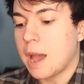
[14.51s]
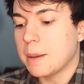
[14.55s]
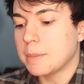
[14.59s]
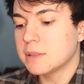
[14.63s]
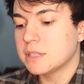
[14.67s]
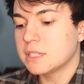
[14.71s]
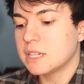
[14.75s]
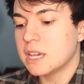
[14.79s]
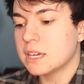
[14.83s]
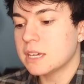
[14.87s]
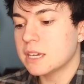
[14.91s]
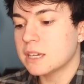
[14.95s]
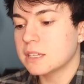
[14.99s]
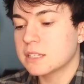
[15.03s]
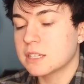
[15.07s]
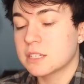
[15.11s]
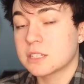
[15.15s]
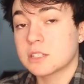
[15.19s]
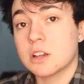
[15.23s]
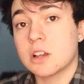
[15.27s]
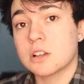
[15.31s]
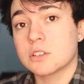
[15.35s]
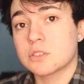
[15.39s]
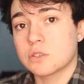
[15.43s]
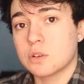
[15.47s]
I've been taking
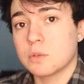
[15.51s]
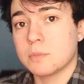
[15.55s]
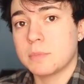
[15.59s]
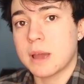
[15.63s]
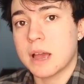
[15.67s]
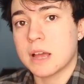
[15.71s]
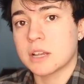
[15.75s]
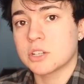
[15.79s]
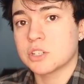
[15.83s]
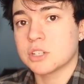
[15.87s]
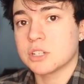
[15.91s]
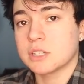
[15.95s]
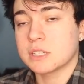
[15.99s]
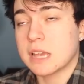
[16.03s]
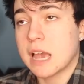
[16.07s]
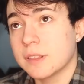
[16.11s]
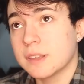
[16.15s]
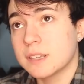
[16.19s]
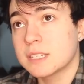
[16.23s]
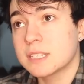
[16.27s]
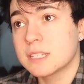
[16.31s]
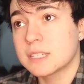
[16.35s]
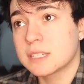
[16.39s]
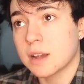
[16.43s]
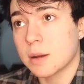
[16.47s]
testosterone patches
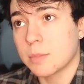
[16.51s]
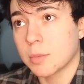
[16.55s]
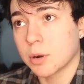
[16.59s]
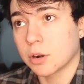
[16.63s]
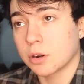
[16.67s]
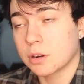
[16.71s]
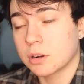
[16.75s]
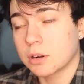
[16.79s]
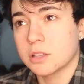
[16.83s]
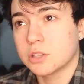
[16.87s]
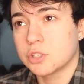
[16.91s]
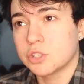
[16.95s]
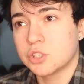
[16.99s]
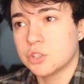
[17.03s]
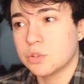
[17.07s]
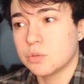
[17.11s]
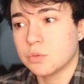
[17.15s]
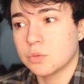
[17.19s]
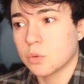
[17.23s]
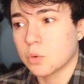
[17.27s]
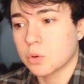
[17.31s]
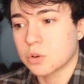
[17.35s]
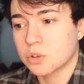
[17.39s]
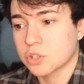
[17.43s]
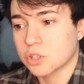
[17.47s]
this summer. It's
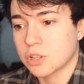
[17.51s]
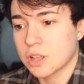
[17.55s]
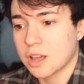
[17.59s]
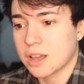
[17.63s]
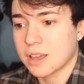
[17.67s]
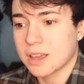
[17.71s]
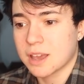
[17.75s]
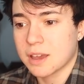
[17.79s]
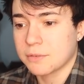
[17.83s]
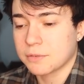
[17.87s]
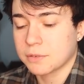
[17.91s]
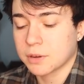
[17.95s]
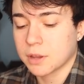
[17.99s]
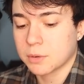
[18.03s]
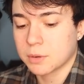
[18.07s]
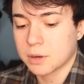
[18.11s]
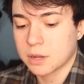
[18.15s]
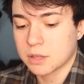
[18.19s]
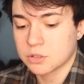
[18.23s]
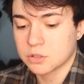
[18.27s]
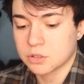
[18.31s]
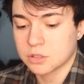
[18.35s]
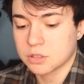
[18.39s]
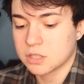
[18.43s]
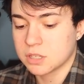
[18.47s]
June or July. I forget when
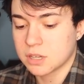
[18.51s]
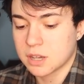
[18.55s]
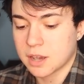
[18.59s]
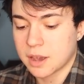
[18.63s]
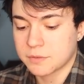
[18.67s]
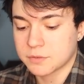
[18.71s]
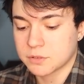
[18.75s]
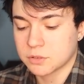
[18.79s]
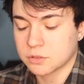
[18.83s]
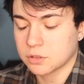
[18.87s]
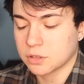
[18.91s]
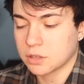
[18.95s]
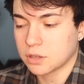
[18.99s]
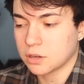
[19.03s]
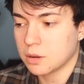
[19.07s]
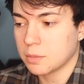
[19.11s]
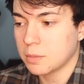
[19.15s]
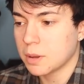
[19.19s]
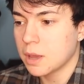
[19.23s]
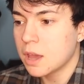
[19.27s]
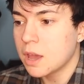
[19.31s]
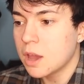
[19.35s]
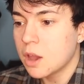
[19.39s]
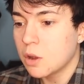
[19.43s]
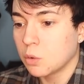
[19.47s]
I took T. I have to look it up.